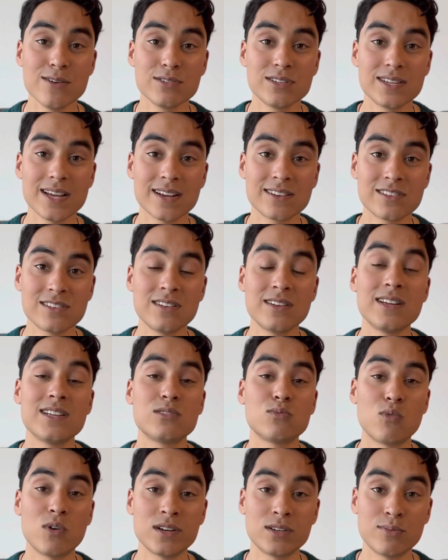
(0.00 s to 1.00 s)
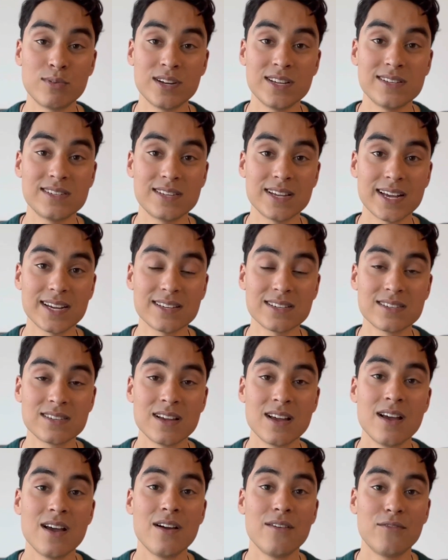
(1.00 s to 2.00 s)
section is 126,
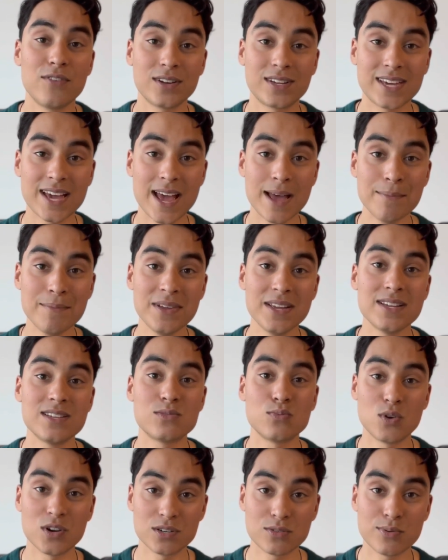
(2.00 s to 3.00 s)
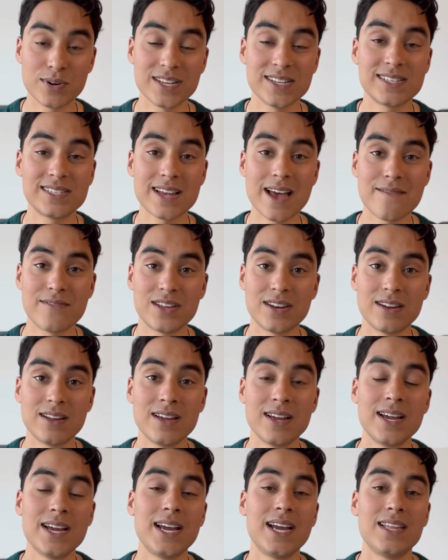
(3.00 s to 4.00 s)
for chem is 127,
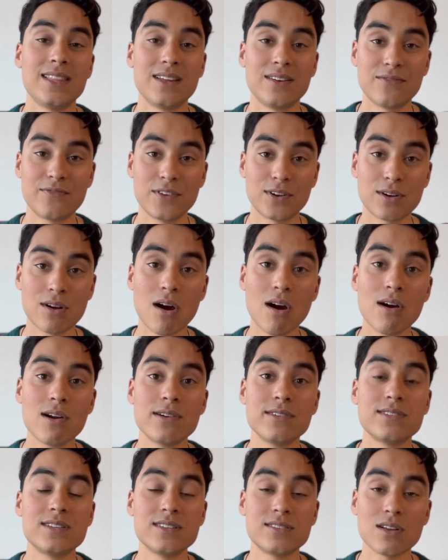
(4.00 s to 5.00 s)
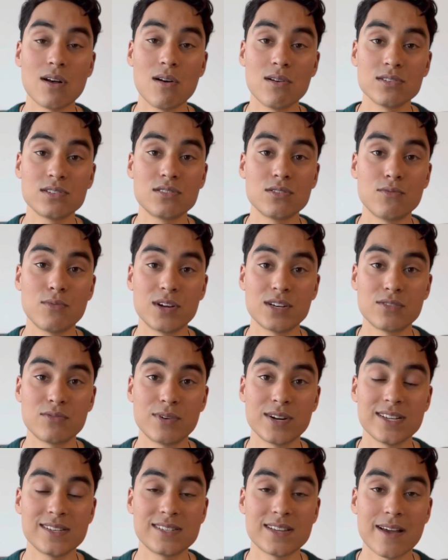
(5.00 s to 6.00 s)
and then for CARS is also
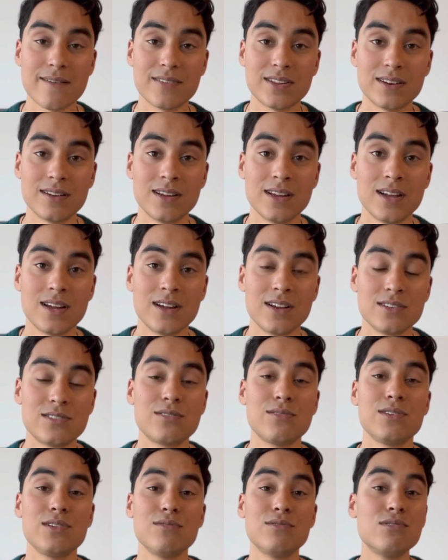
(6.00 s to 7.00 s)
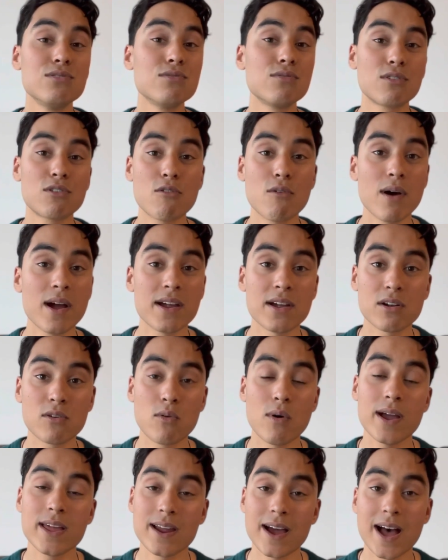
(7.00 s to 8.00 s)
127. So you do require
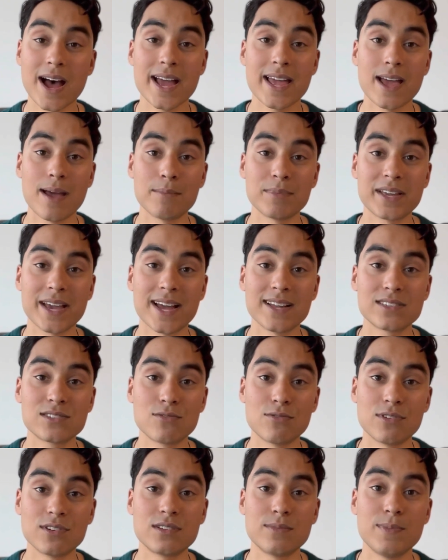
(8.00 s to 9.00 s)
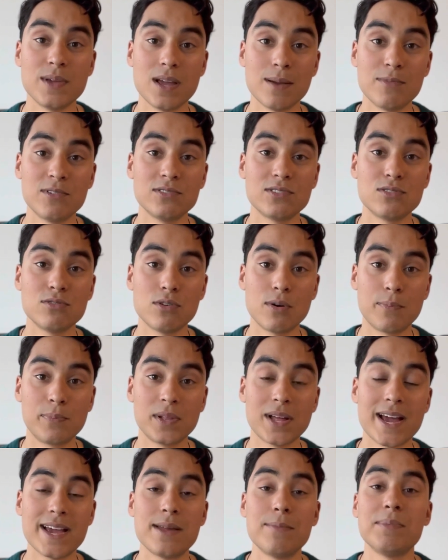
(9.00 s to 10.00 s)
quite a high MCAT score to be able to
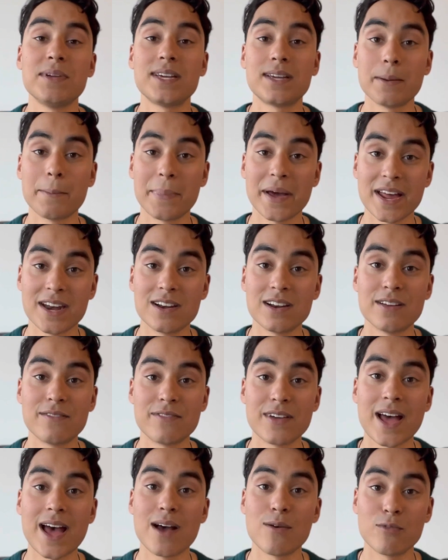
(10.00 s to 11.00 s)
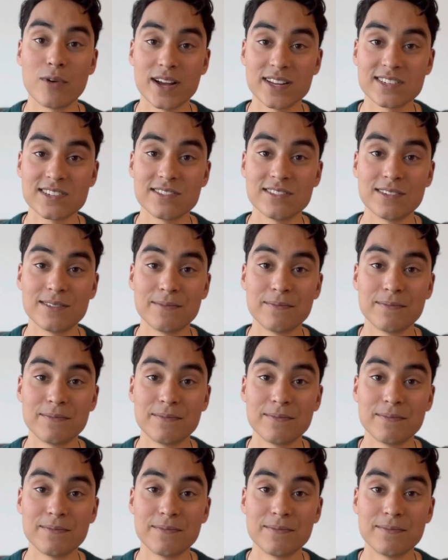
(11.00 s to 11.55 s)
apply and be competitive at Western.